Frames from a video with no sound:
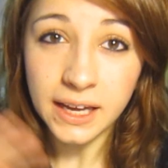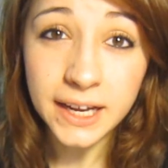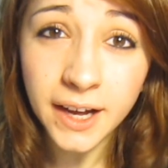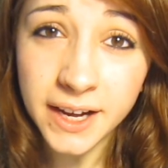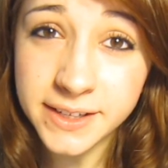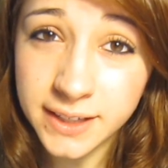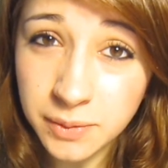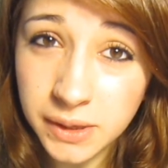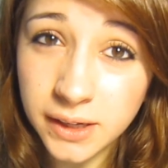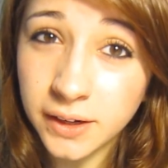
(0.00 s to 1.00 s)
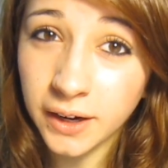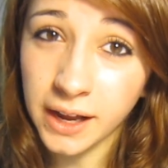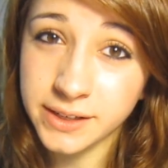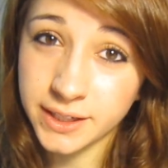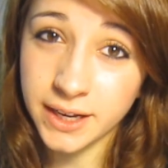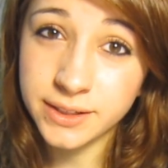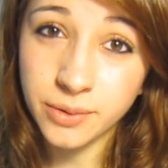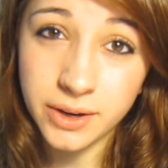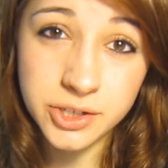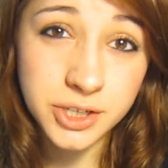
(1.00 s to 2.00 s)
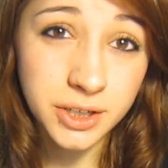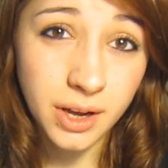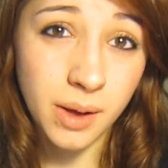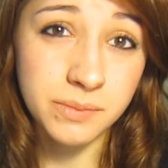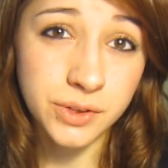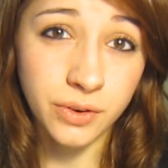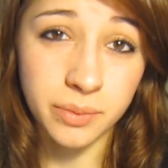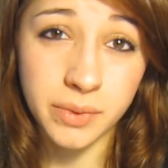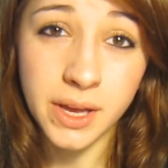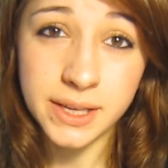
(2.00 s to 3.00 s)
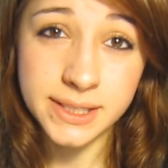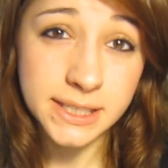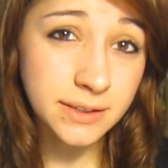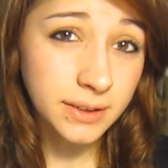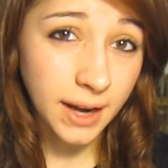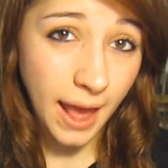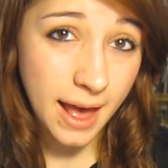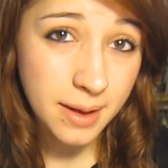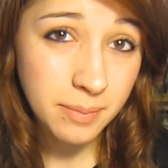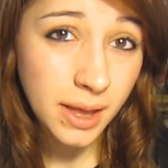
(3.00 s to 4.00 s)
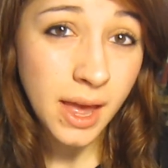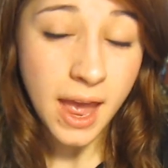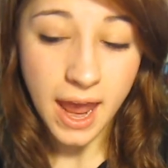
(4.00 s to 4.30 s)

Hey guys, Amy here, and today's question comes from Stephen M.,